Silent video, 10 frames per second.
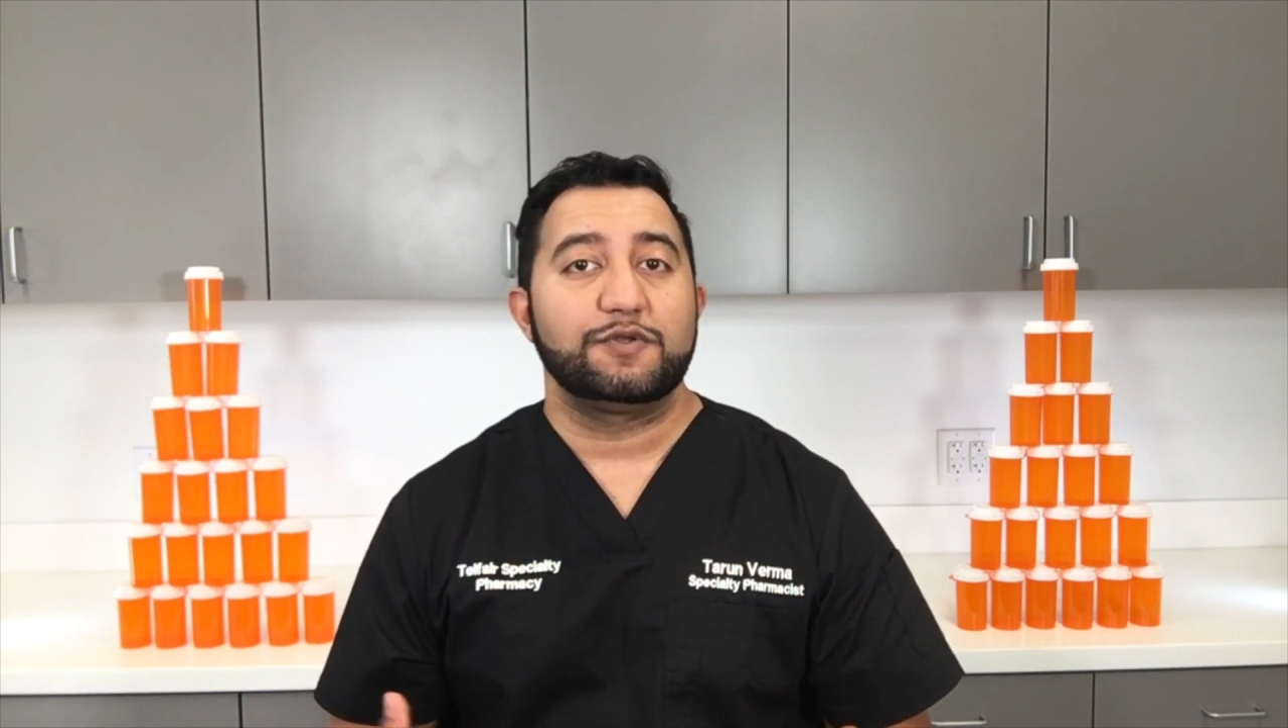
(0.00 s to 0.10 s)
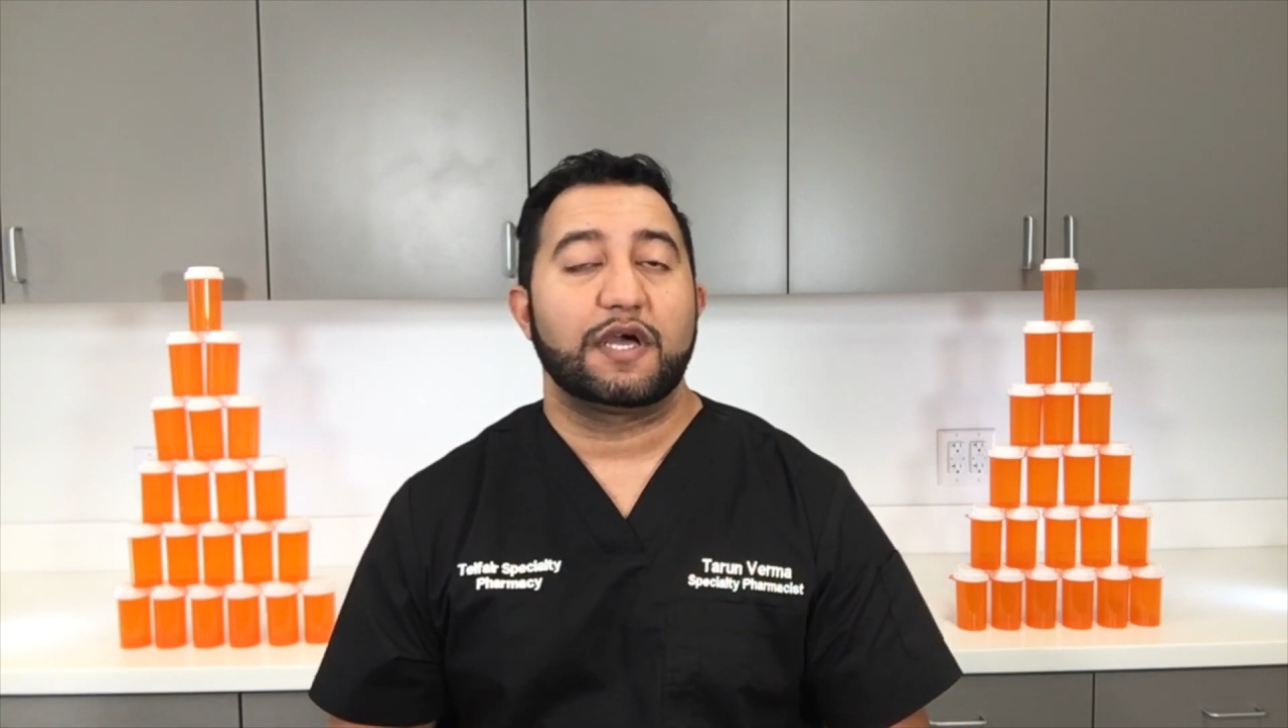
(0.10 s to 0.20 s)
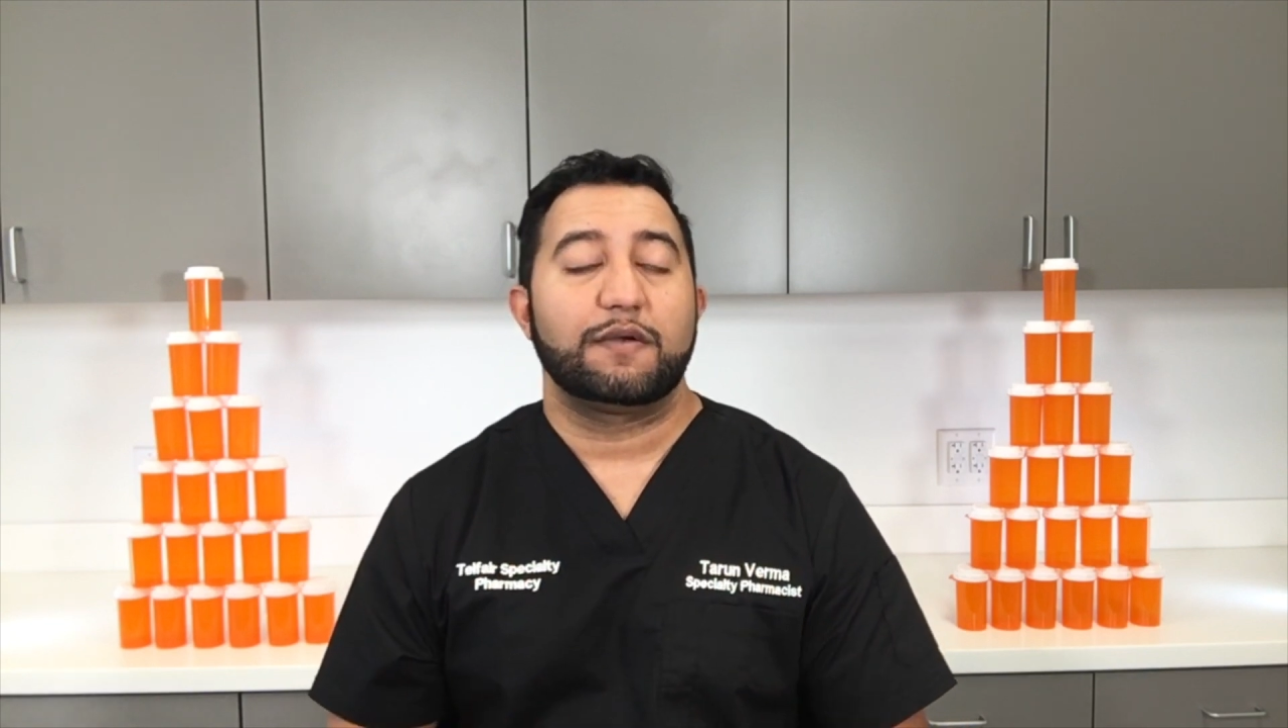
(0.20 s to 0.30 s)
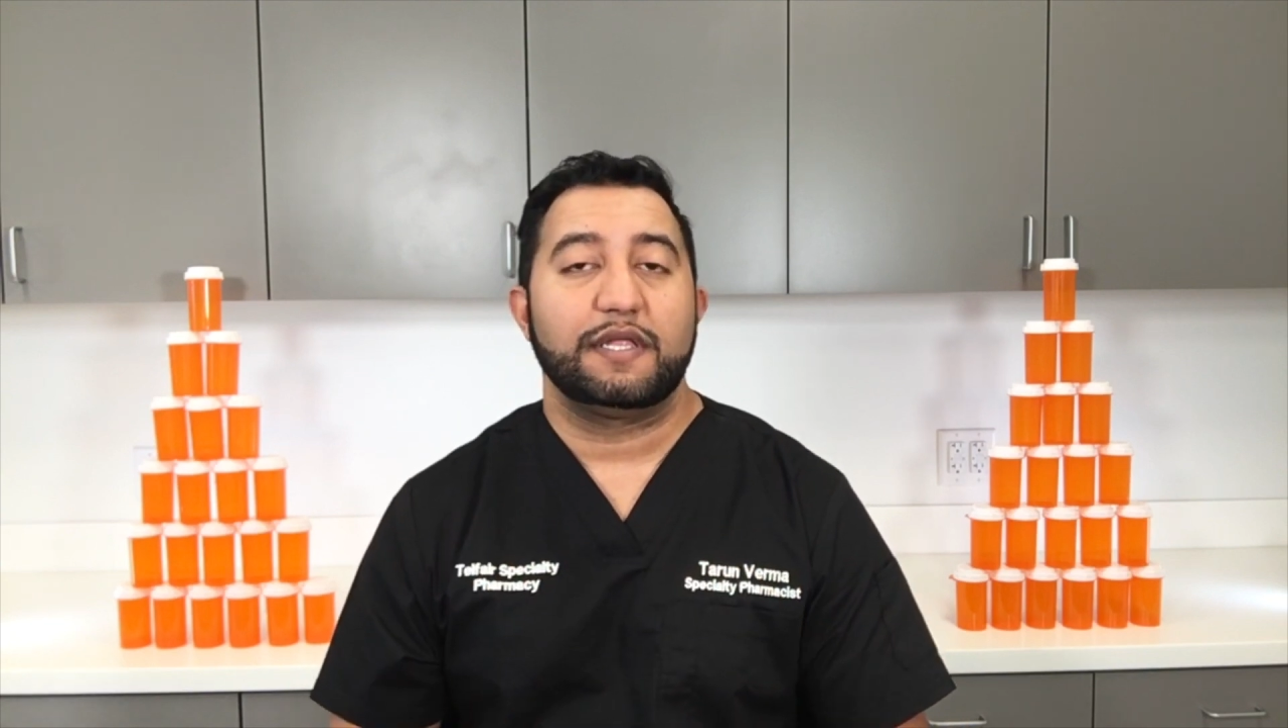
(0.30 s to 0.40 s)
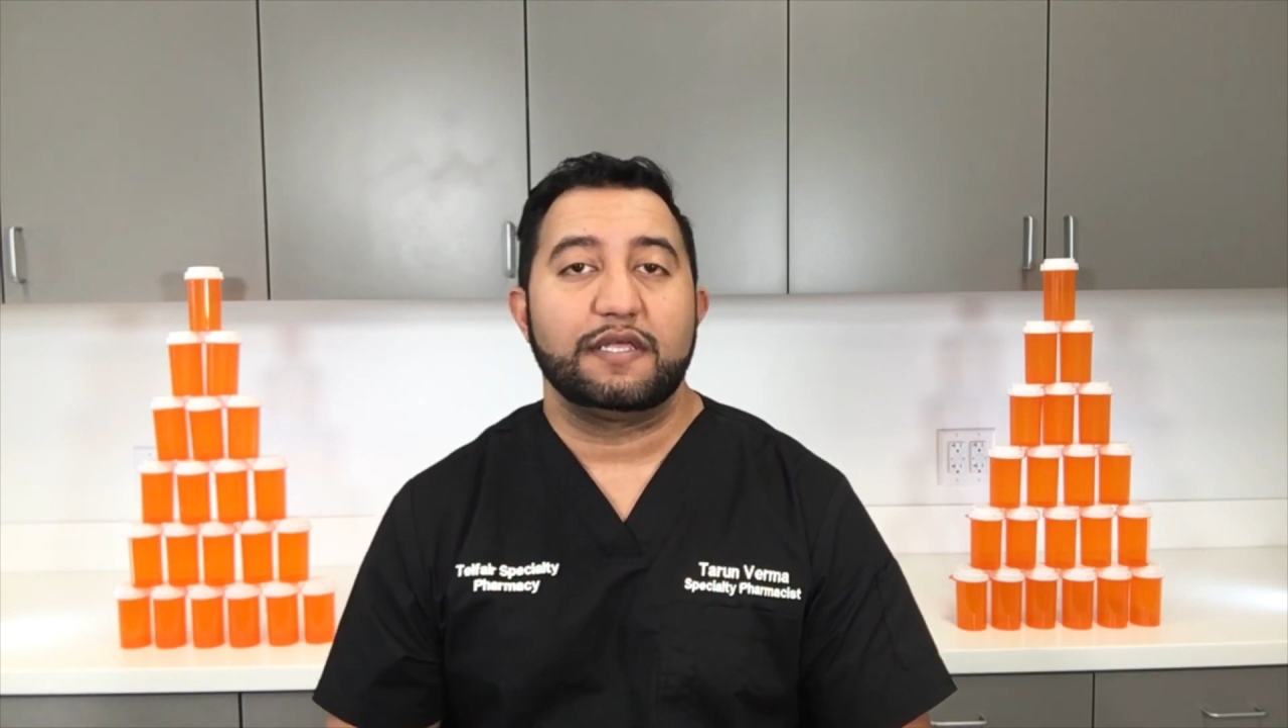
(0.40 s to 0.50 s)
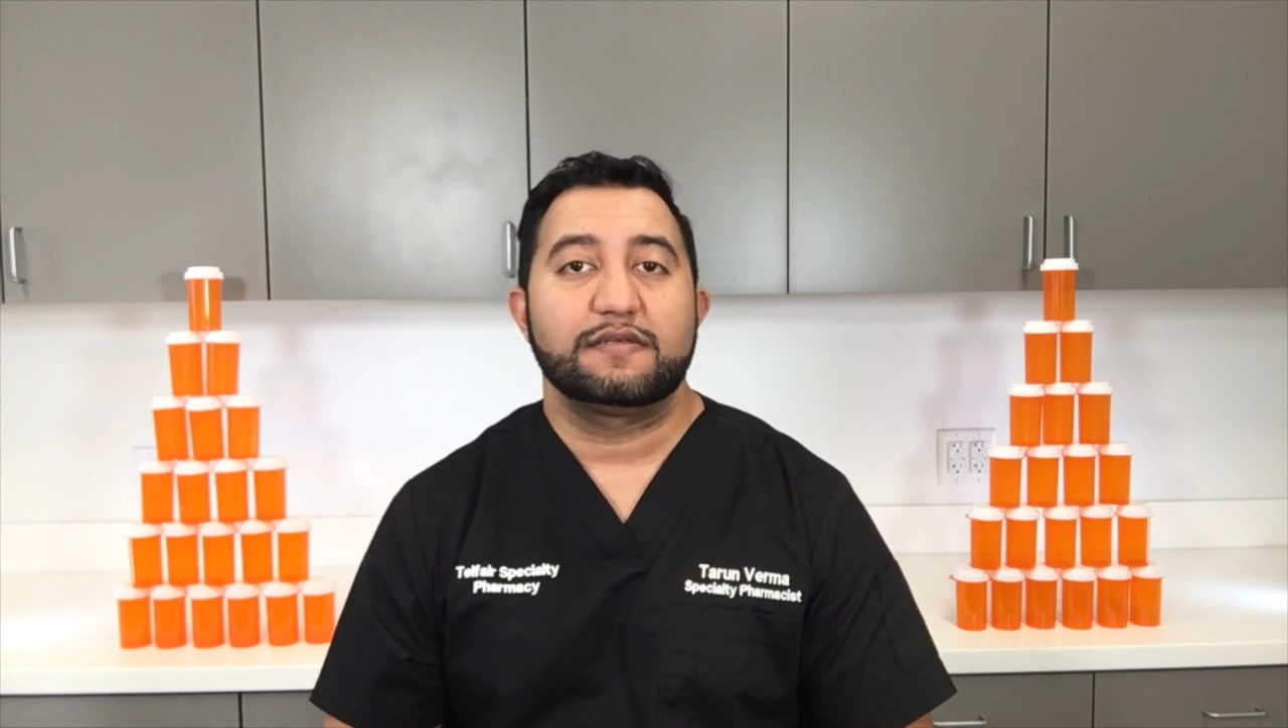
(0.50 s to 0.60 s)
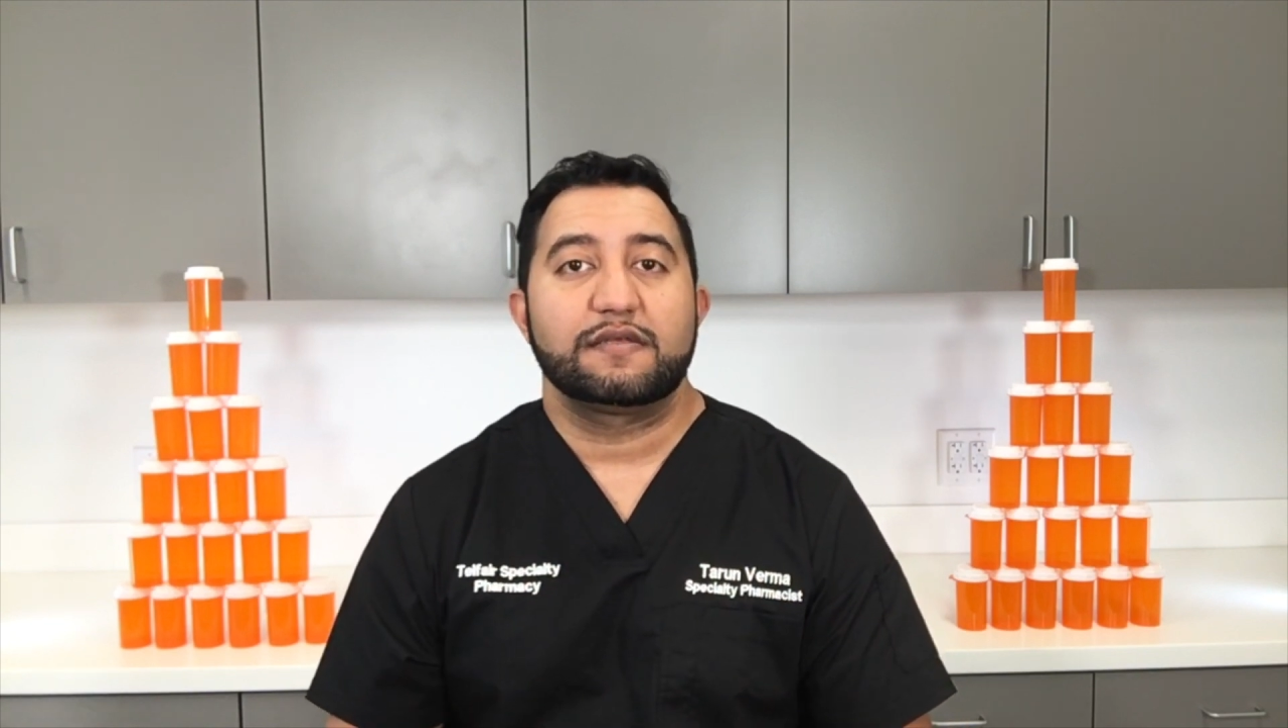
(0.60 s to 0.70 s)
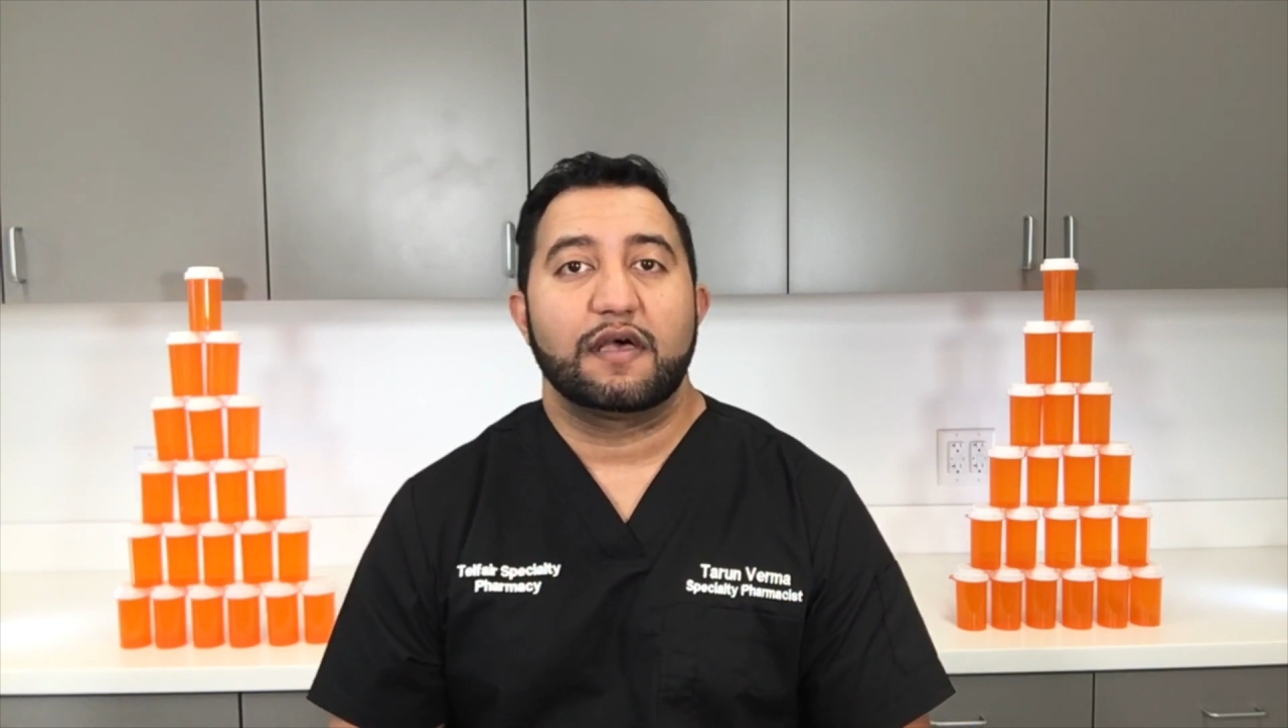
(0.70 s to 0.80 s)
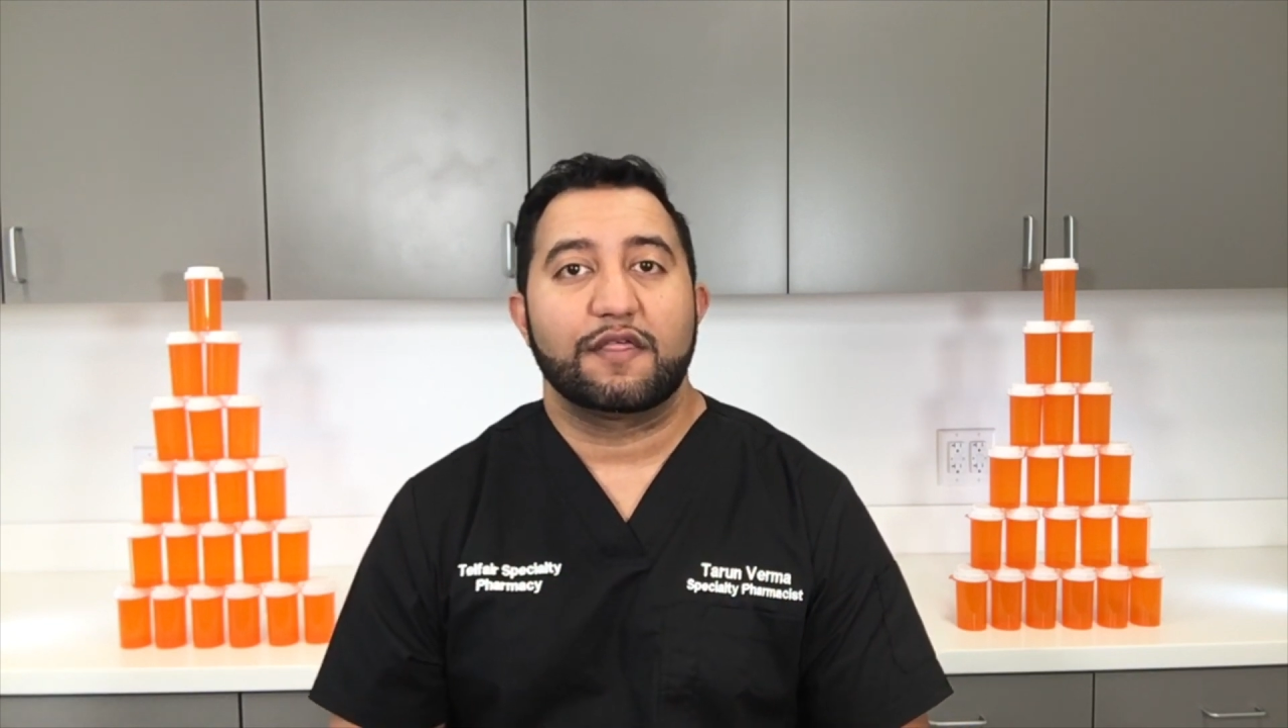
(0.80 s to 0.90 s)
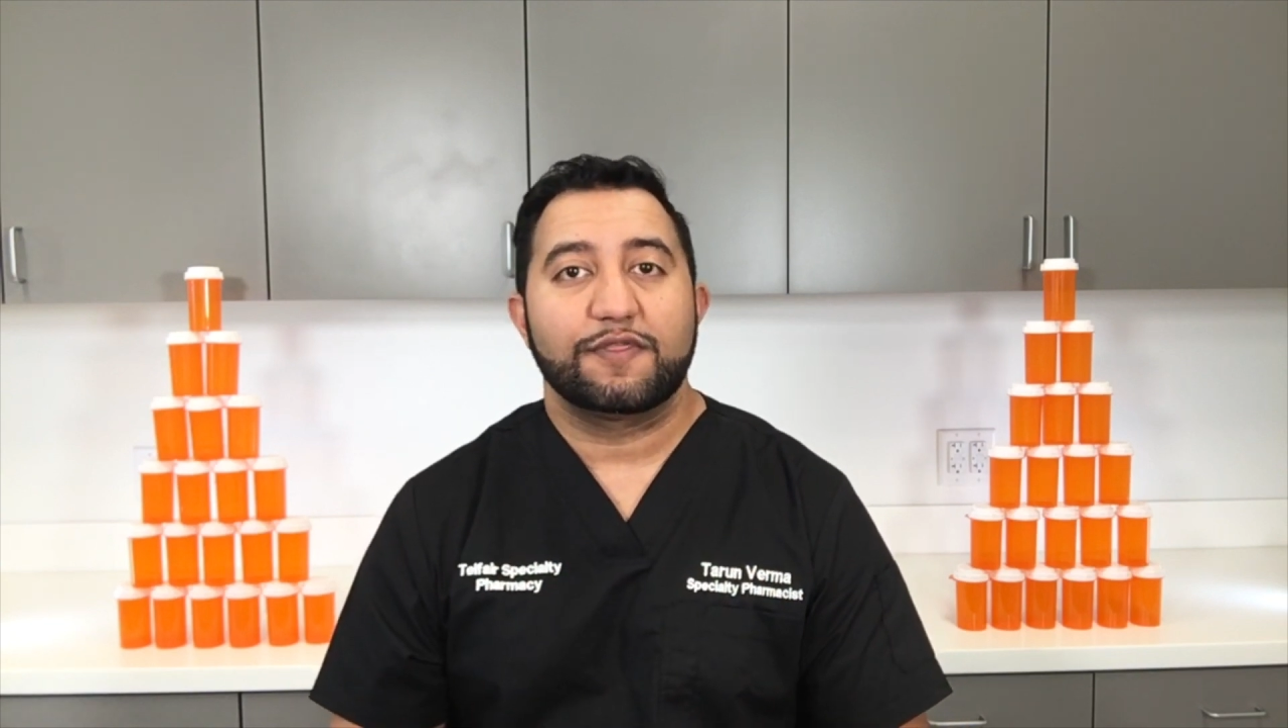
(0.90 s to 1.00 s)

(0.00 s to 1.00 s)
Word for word: diabetes uh,